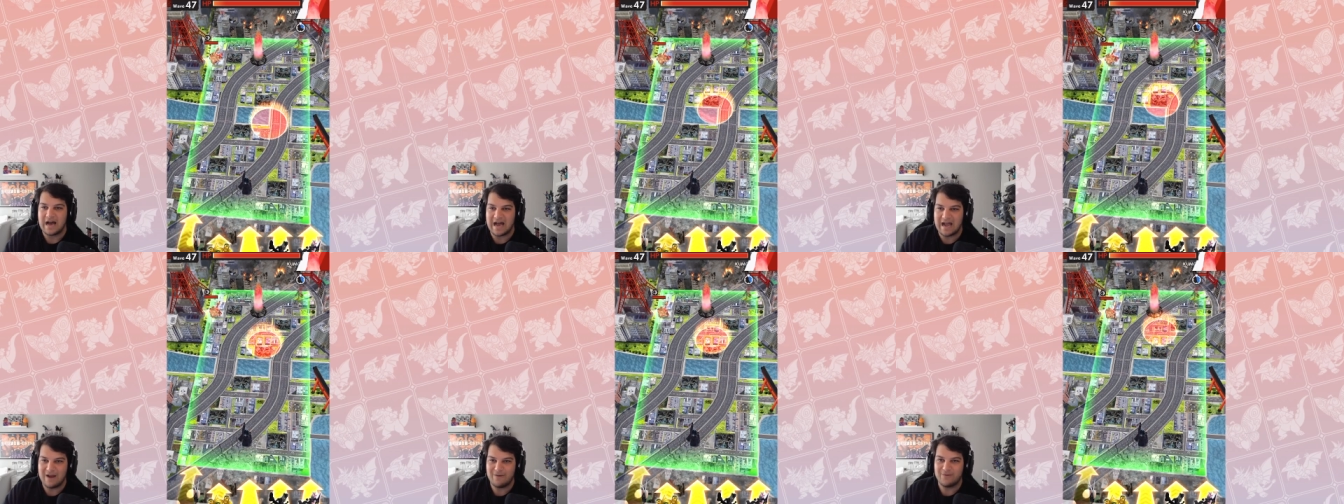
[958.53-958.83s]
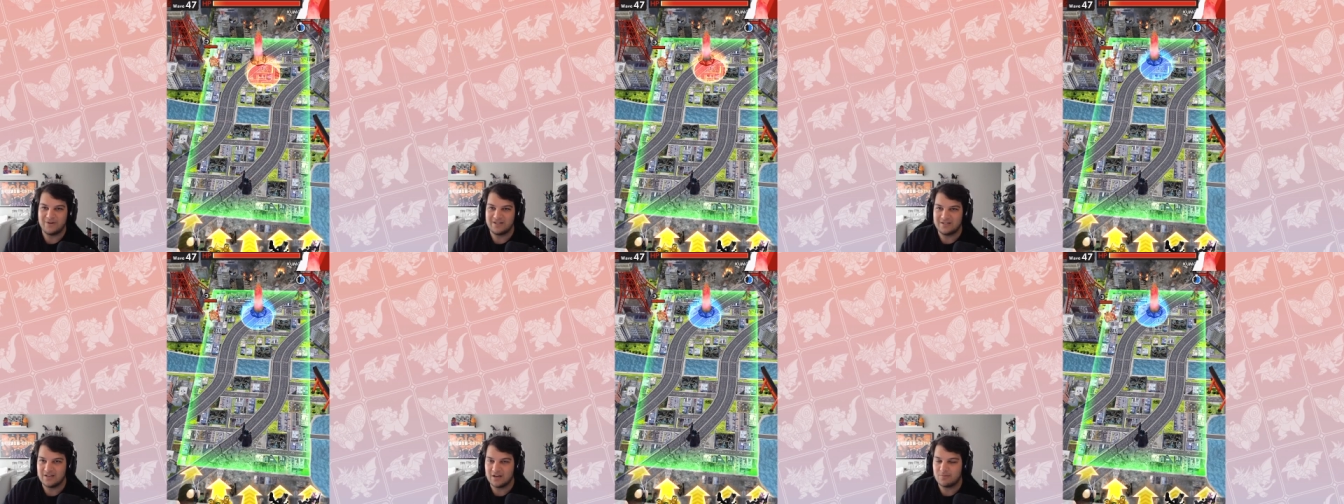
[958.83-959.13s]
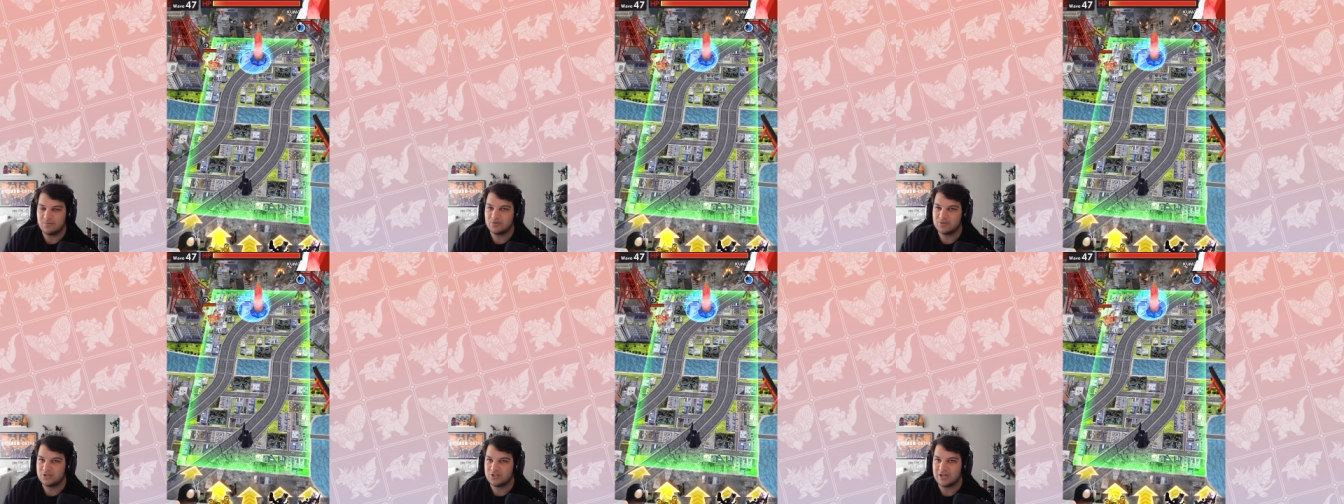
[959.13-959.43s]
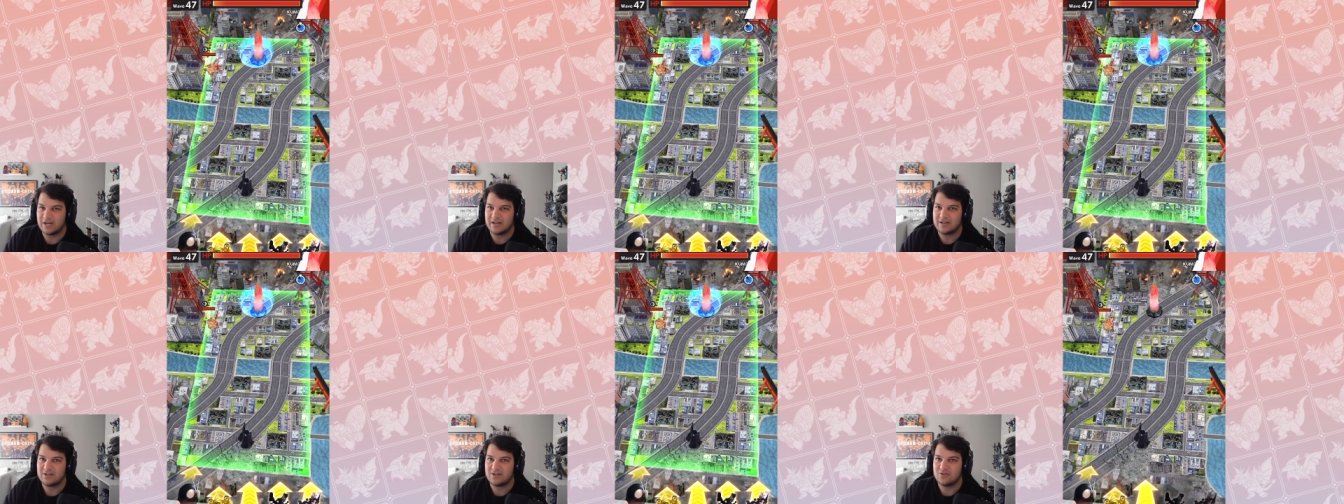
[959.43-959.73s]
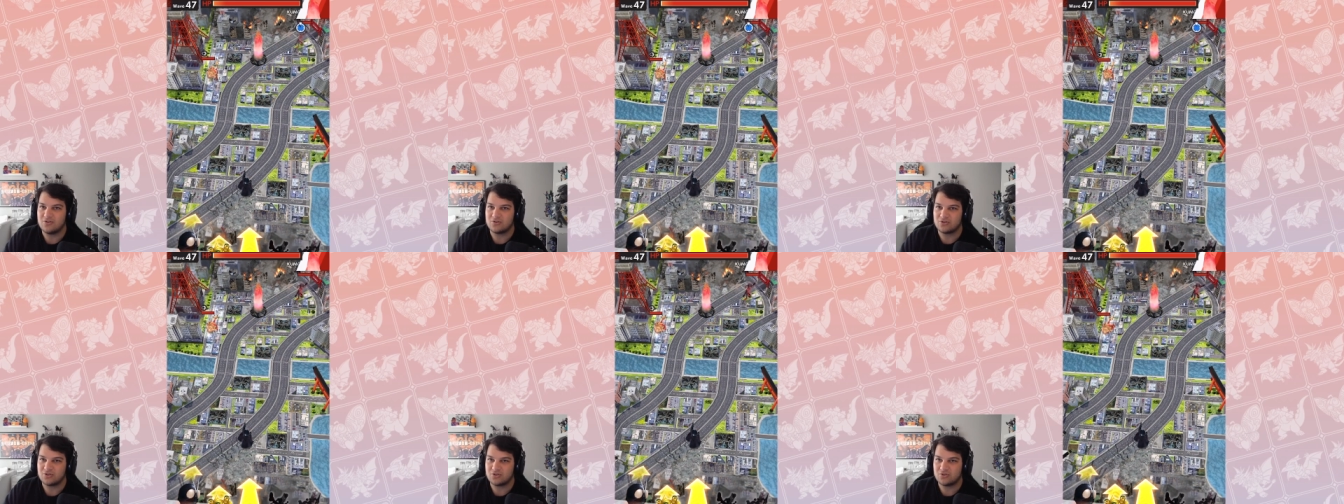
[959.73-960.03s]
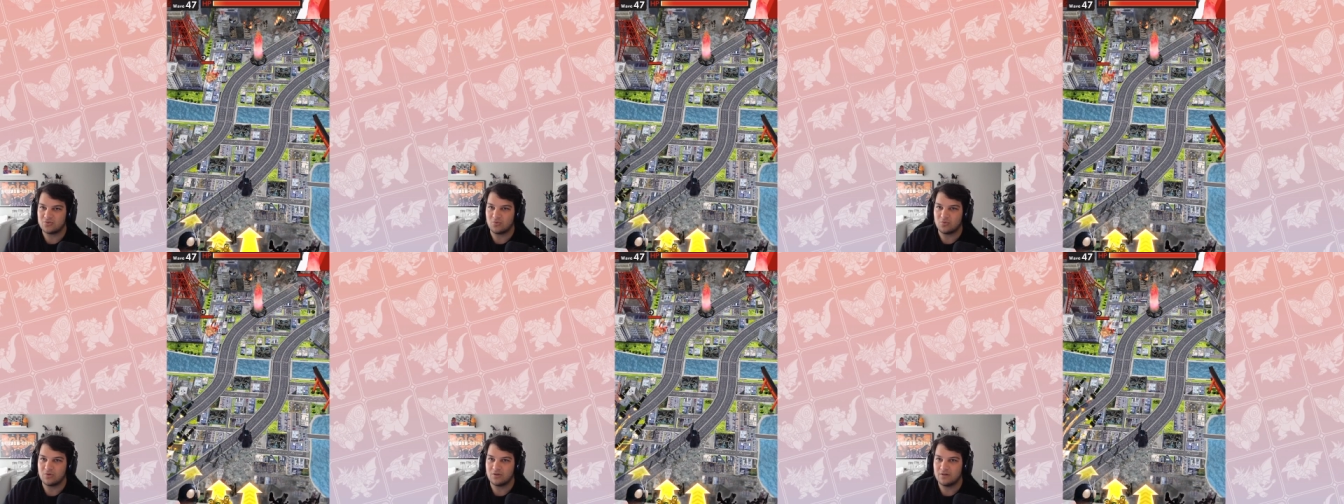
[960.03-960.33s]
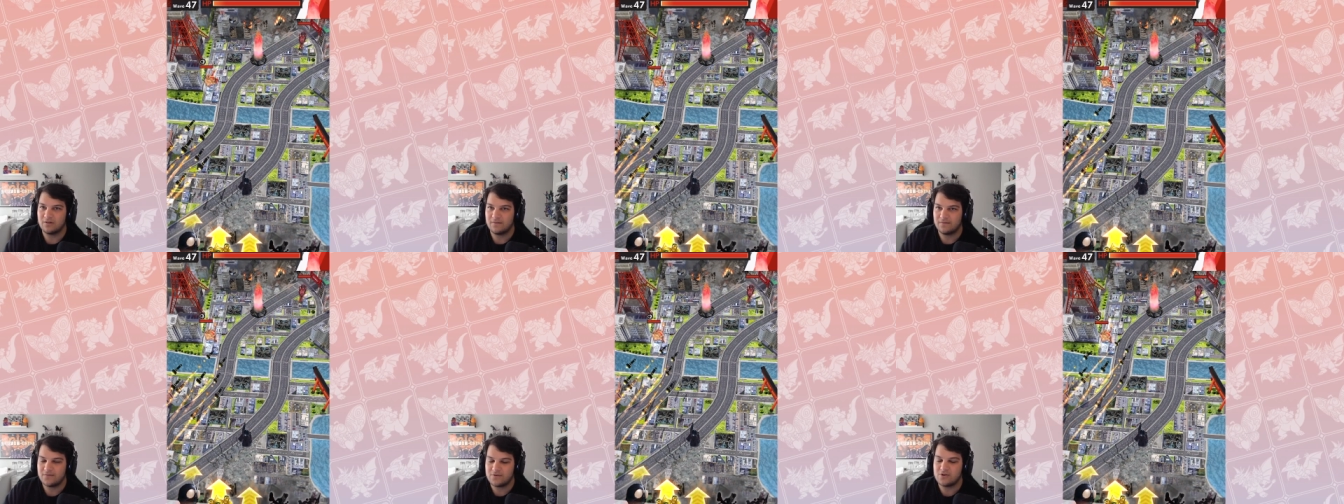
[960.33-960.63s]
I would double check your
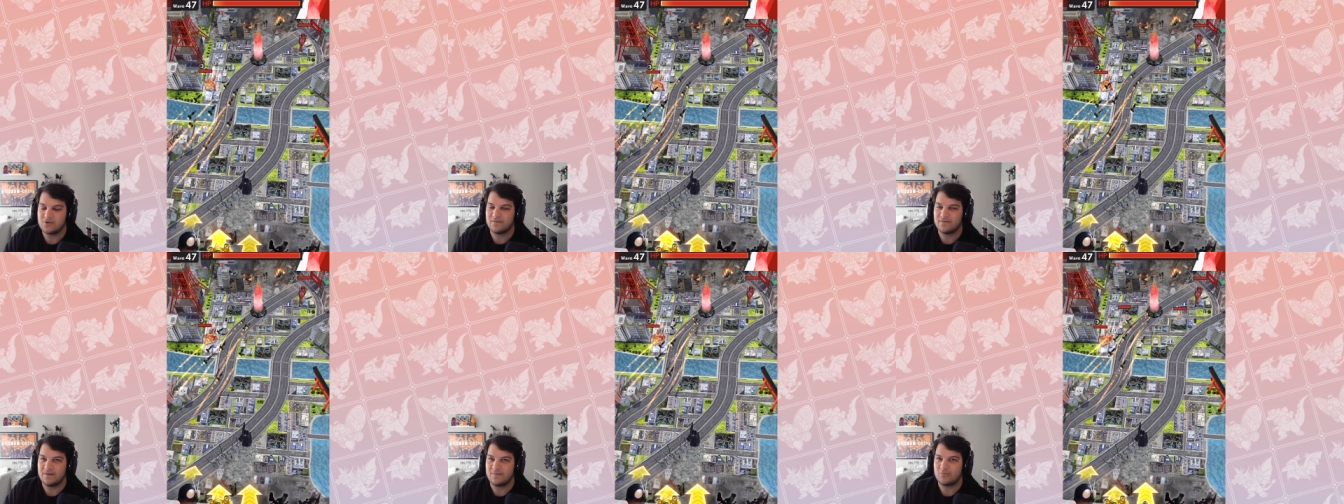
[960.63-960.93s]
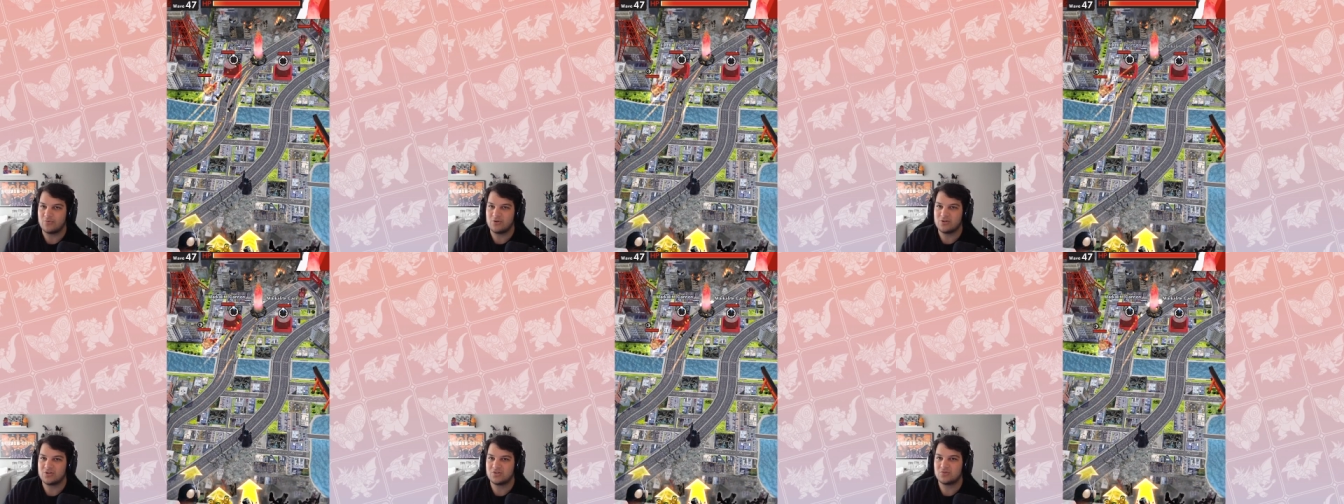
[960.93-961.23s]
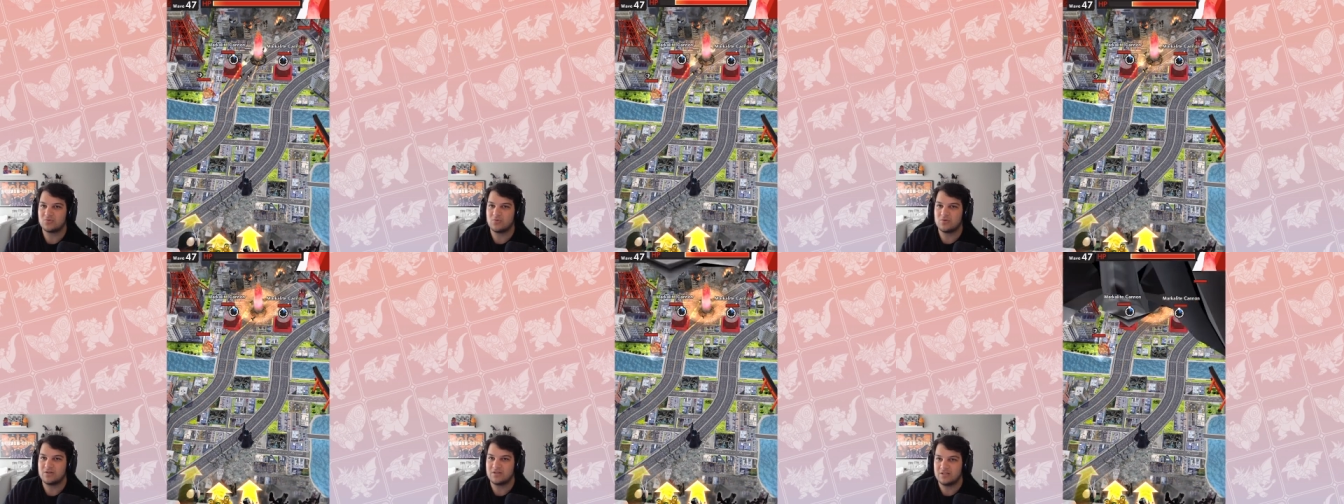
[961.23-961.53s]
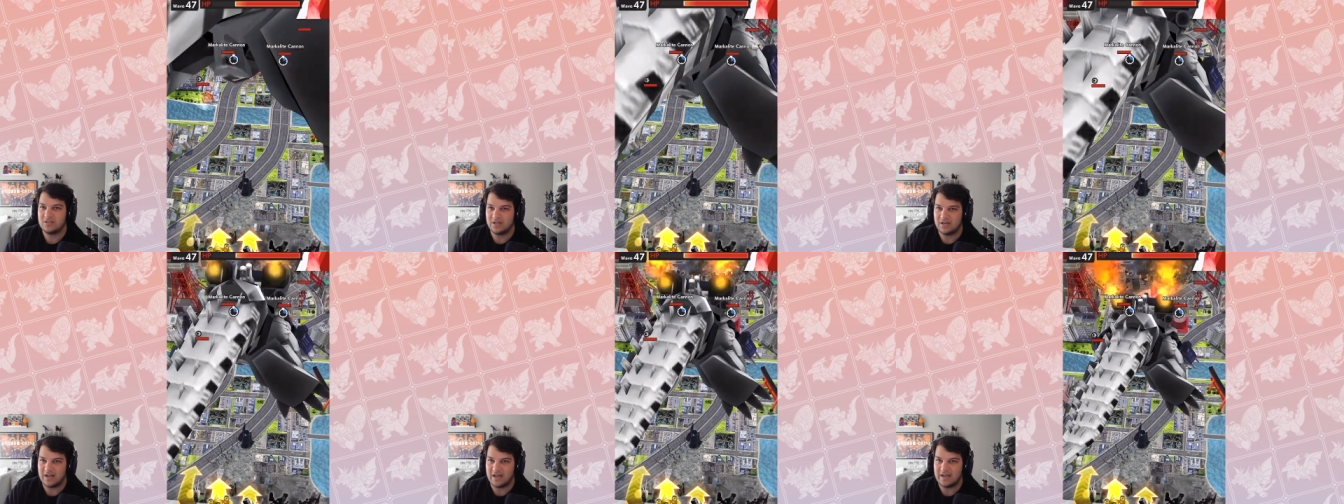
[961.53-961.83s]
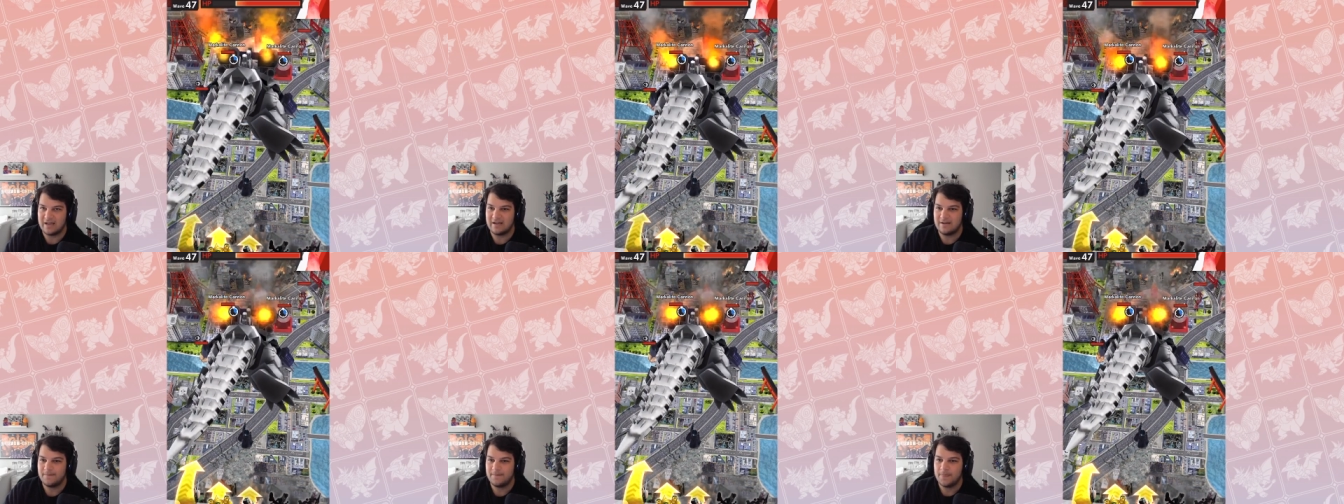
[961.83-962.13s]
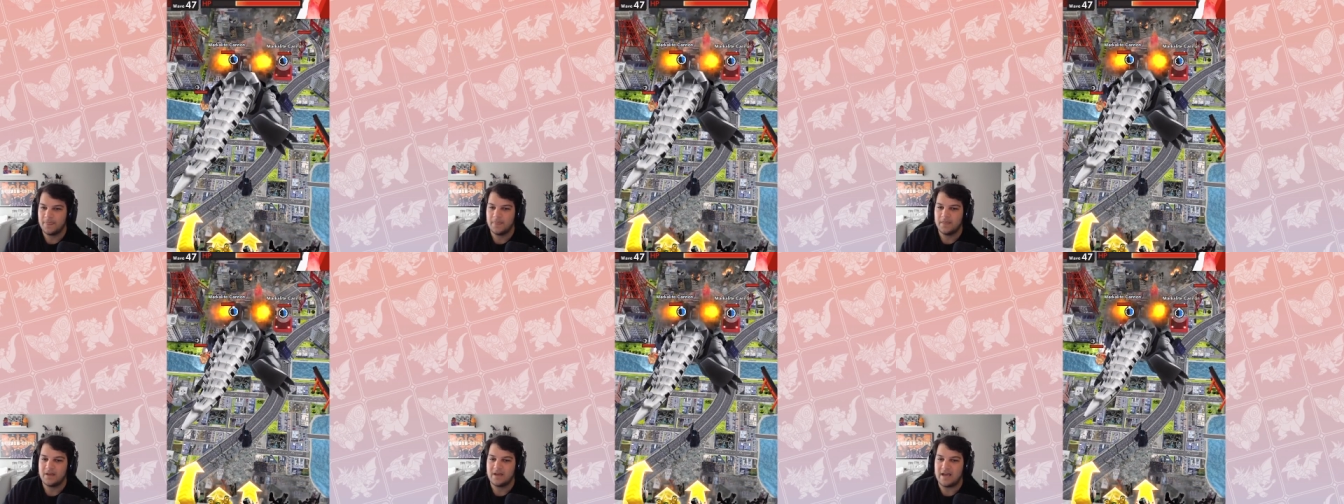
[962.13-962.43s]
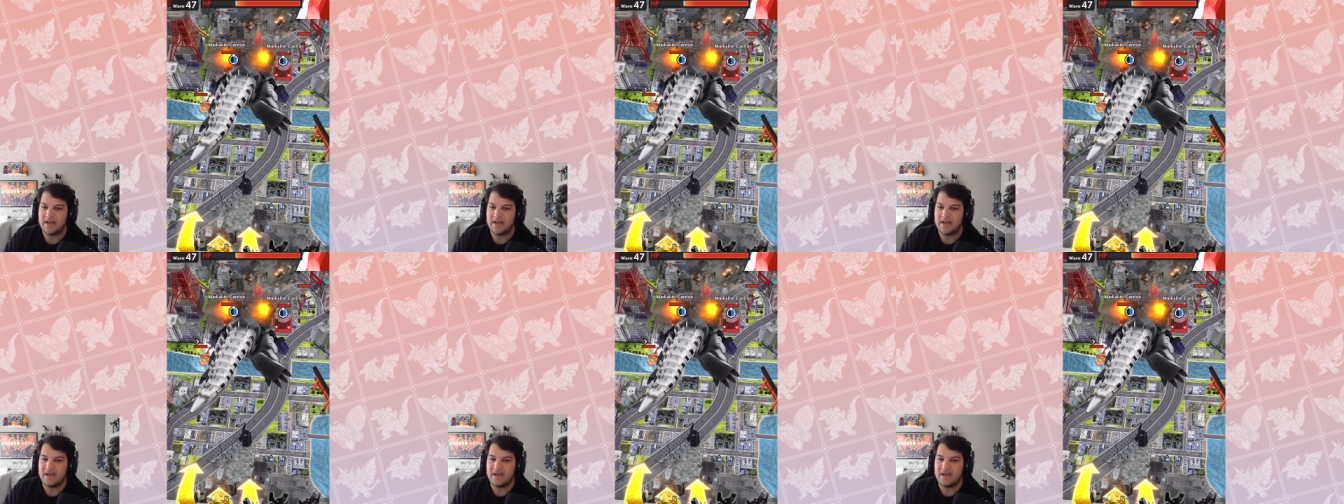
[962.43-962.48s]
store, your event point store today,